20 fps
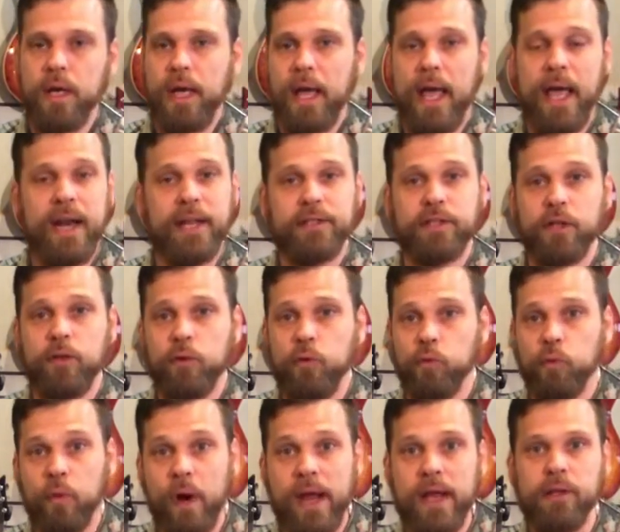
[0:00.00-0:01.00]
and it's a
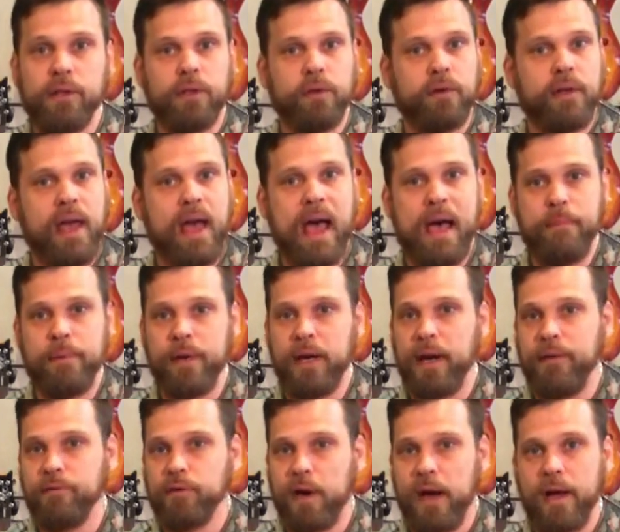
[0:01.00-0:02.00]
great little cabinet.
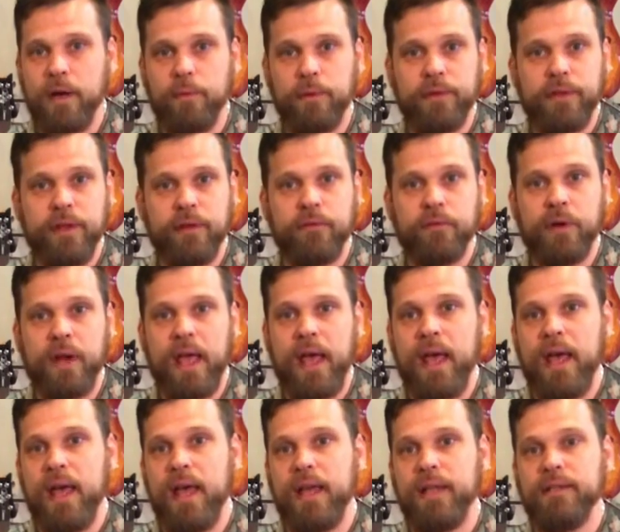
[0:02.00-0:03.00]
I've tried it with different
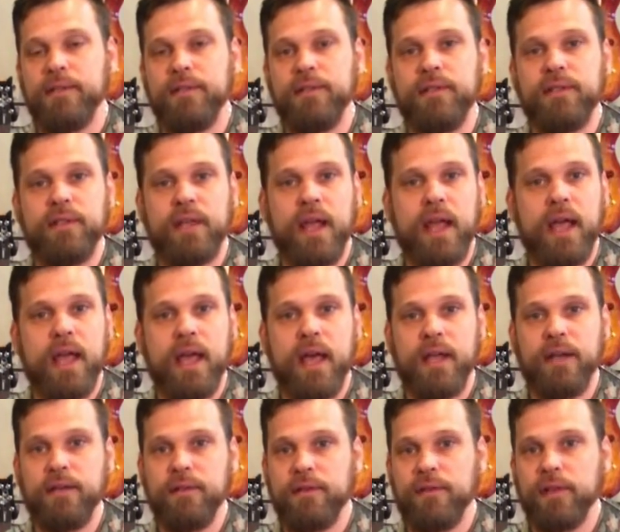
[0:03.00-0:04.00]
heads
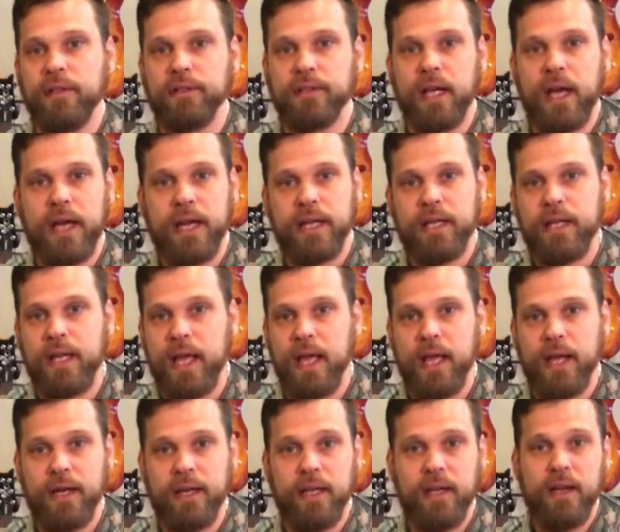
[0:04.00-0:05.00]
and the like,
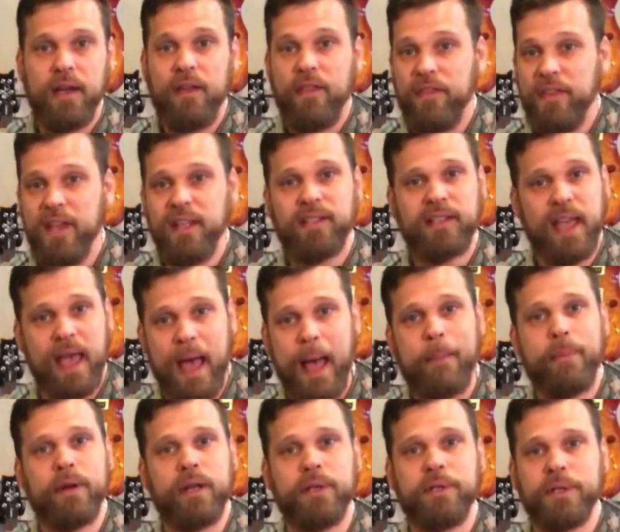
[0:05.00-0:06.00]
and this
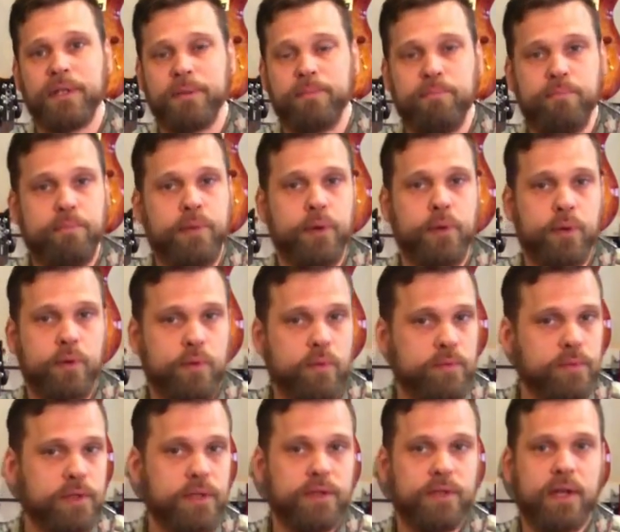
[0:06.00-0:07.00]
cabinet just
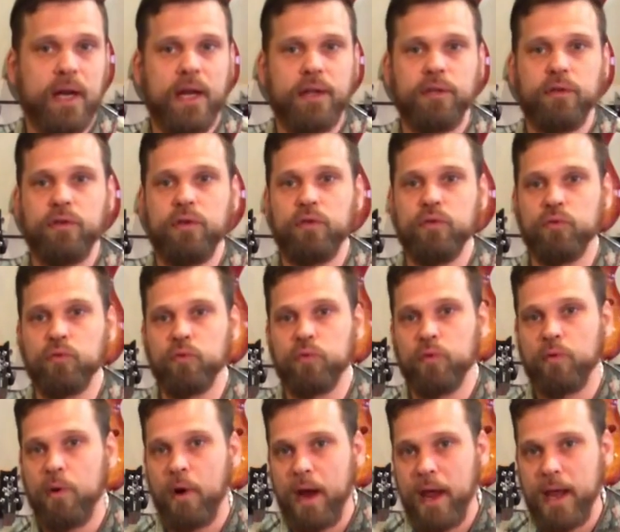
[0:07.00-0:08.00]
booms. It's got
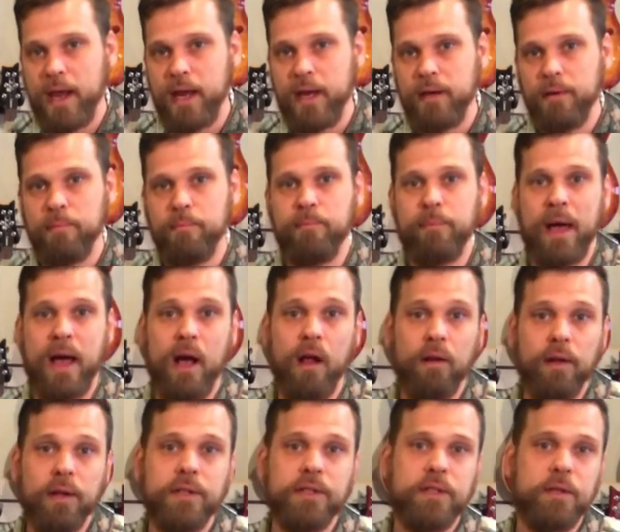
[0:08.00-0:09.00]
great
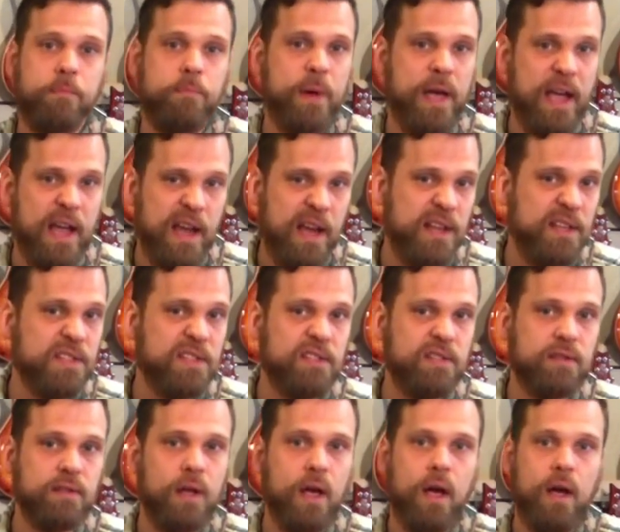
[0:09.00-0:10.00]
balanced
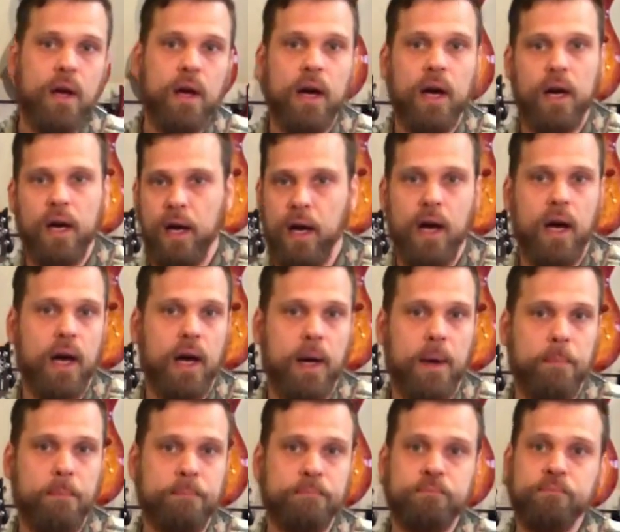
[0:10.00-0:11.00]
bass.
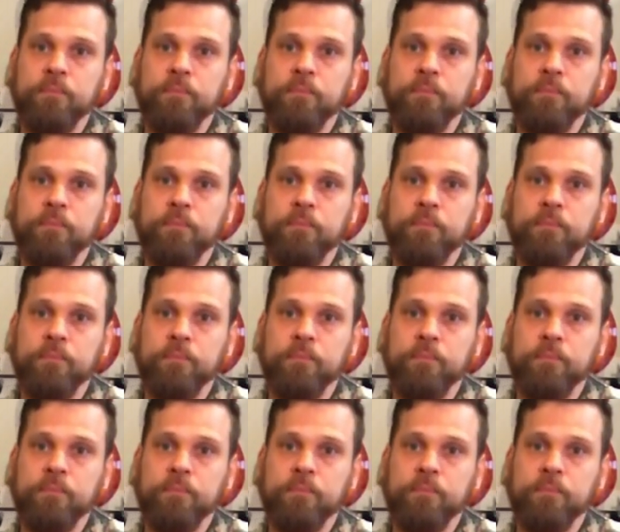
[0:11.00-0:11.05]
It's